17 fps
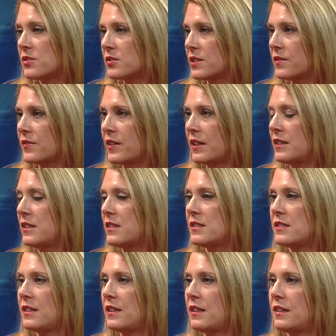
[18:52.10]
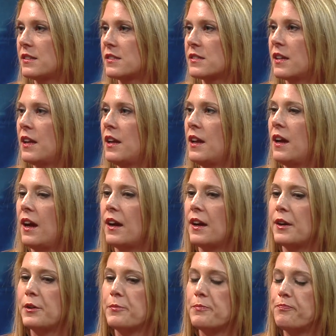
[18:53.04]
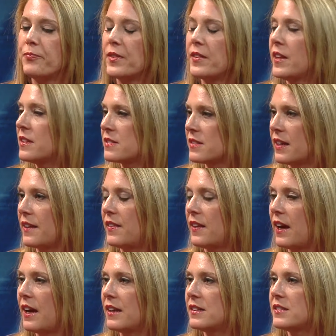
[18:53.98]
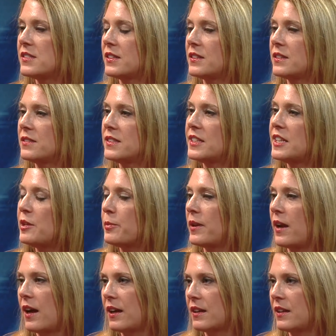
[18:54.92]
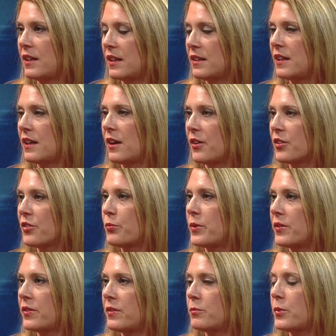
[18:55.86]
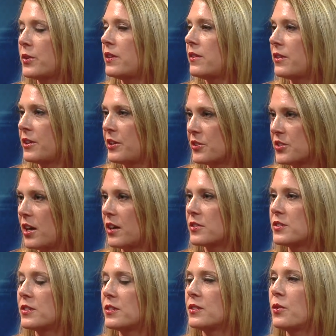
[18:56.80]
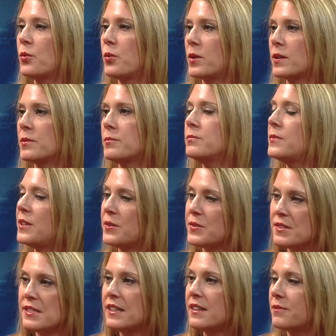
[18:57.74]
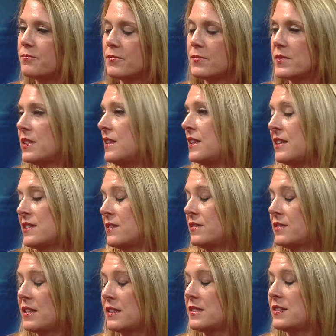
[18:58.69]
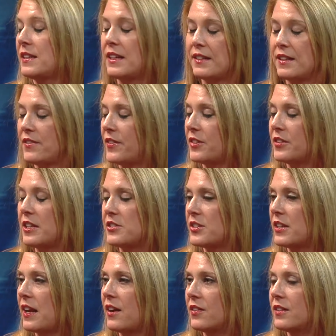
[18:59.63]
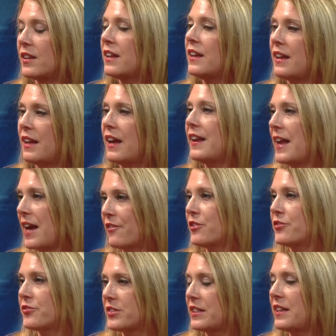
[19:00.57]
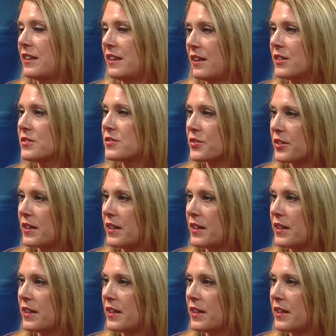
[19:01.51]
history of kidney disease, things like that, to keep an eye on kidney health with either your doctor or seek Tennessee Kidney Foundation out and have a free kidney health